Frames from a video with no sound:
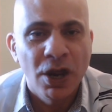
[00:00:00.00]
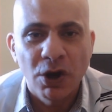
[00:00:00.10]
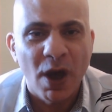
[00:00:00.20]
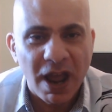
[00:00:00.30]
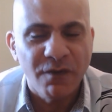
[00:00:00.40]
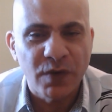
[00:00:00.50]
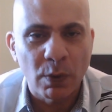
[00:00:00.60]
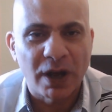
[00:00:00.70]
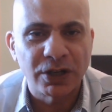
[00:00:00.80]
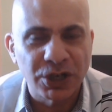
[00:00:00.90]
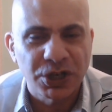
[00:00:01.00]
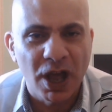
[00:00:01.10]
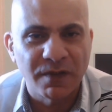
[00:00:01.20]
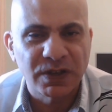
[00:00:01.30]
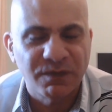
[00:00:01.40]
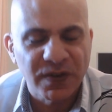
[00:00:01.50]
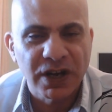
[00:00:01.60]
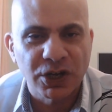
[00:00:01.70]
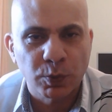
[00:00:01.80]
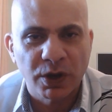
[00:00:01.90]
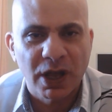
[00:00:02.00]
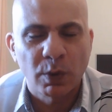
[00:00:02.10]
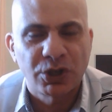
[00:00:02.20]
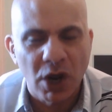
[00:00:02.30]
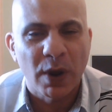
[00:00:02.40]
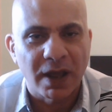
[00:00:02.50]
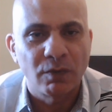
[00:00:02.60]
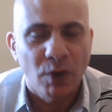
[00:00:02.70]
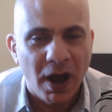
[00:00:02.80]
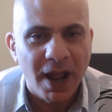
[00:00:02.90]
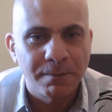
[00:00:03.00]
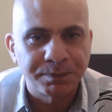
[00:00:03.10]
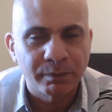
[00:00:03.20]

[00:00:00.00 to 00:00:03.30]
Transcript: Not everyone deserves to finish what they were doing, right?